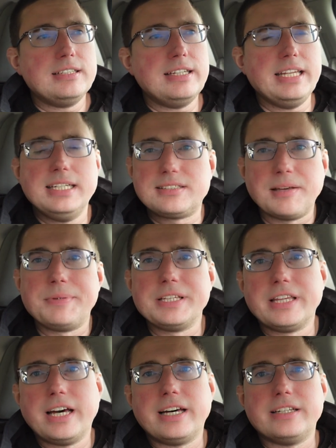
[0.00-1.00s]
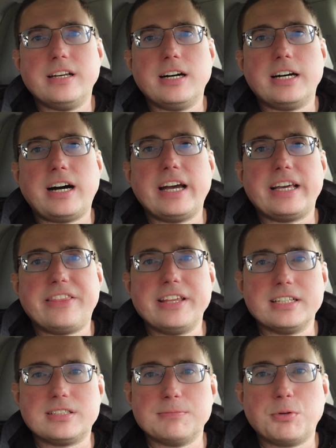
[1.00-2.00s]
it is something that I
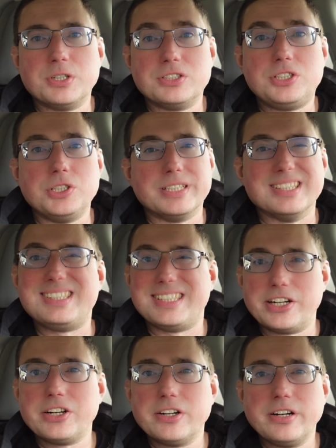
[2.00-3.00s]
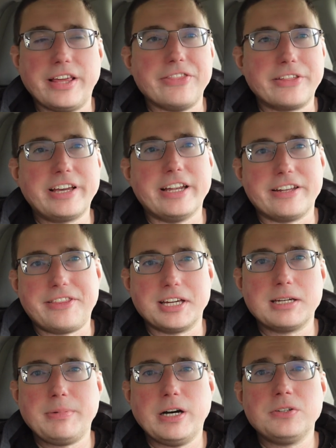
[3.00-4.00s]
think it's important to consider and kind of
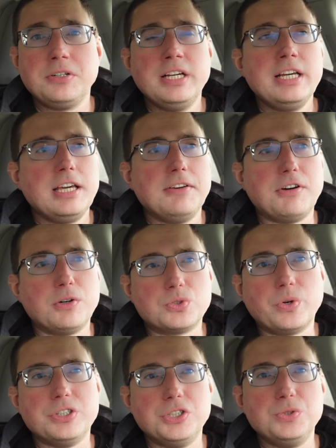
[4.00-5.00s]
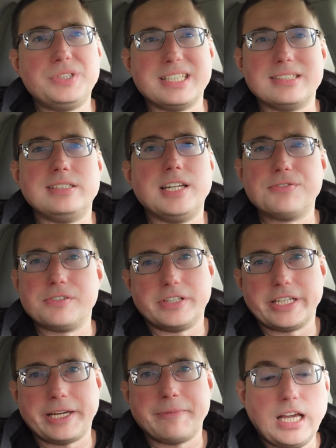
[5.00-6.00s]
think about if I was going to do things
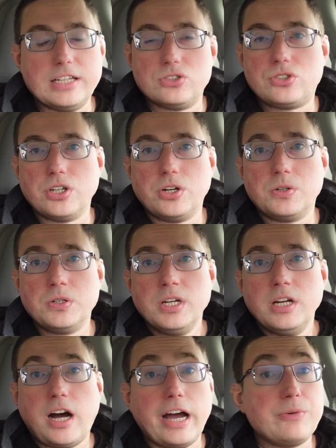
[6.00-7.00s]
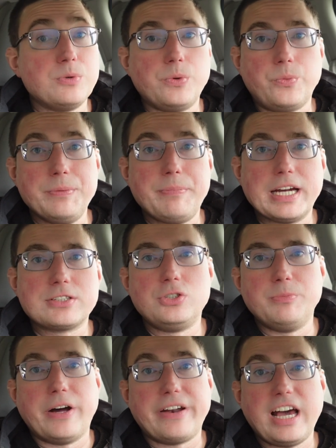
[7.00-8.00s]
differently. And so I went back
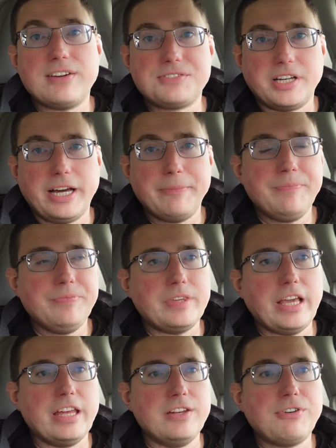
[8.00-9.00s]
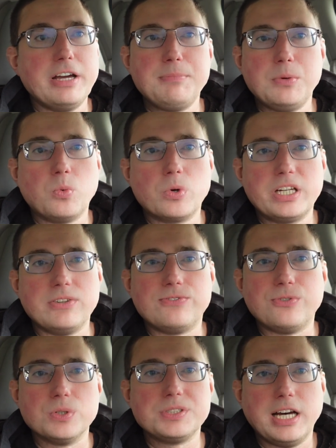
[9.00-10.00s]
to about half-time, and if I had been working
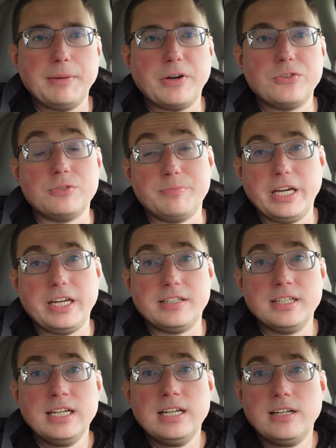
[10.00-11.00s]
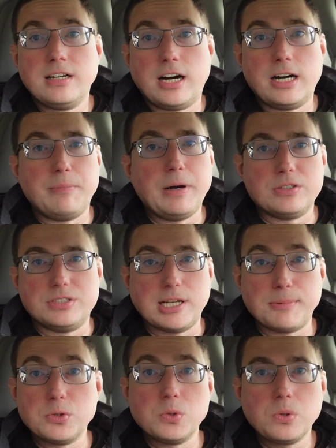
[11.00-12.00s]
full-time, I would have made about
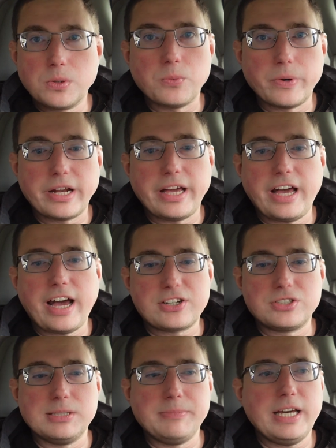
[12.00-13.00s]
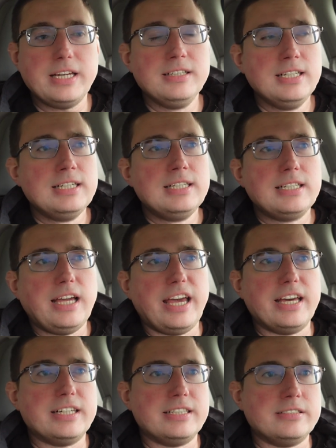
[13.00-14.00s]
double what I actually made.
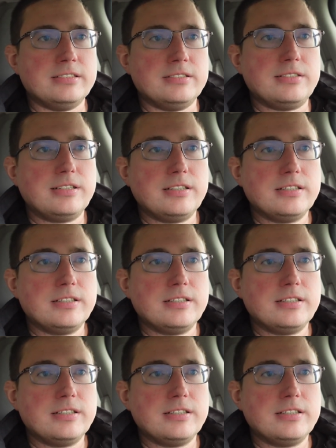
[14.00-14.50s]
And